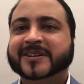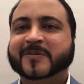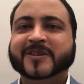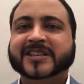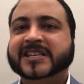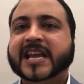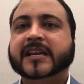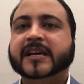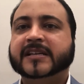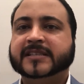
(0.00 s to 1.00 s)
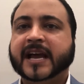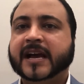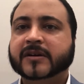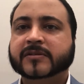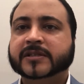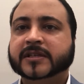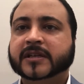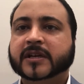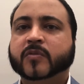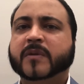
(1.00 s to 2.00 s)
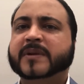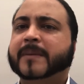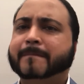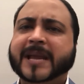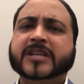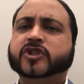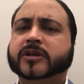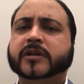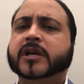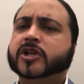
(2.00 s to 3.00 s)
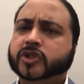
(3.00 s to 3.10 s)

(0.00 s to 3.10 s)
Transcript: Where the data is housed will be a major